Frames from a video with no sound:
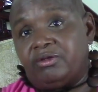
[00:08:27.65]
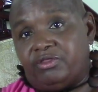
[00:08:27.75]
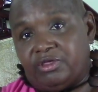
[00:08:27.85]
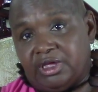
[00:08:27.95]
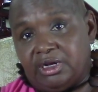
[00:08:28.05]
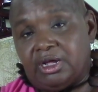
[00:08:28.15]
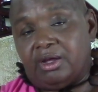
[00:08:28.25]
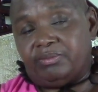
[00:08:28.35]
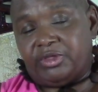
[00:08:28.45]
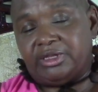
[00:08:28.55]

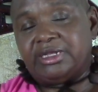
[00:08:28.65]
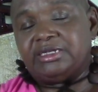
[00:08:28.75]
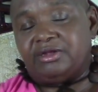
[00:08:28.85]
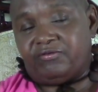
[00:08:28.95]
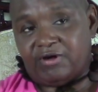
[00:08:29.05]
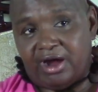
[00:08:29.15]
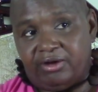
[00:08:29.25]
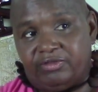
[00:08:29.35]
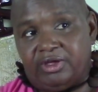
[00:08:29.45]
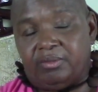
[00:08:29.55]
They did fire
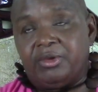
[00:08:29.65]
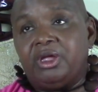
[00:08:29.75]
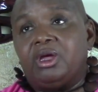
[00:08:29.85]
them.